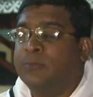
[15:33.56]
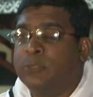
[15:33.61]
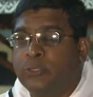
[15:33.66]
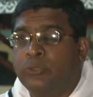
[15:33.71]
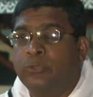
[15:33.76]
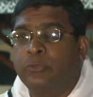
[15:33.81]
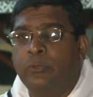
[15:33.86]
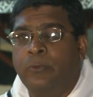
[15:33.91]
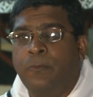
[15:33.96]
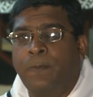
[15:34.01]

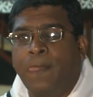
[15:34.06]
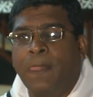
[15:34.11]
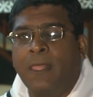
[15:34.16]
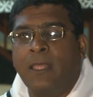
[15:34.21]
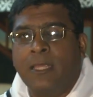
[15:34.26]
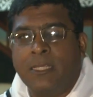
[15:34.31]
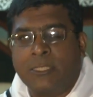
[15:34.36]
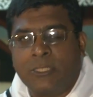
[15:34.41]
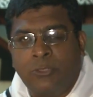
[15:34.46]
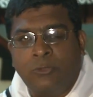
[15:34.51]
true
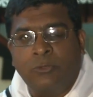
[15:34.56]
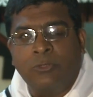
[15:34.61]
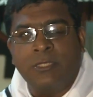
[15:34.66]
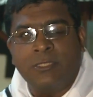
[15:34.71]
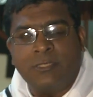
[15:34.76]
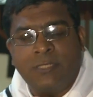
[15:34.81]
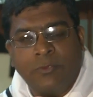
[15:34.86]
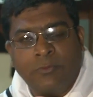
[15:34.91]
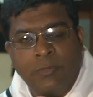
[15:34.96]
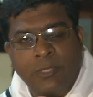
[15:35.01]
as long
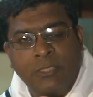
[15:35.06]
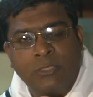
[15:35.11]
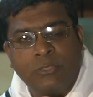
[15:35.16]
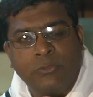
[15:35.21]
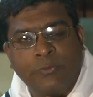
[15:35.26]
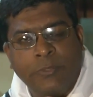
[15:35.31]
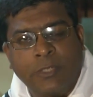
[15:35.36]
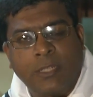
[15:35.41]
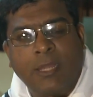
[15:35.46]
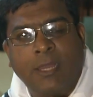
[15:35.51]
as they're willing
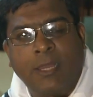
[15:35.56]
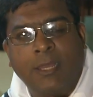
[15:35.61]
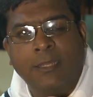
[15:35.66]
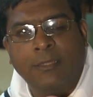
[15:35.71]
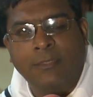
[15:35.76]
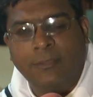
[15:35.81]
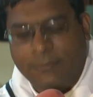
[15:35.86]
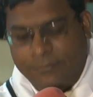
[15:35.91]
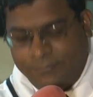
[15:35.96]
to work hard.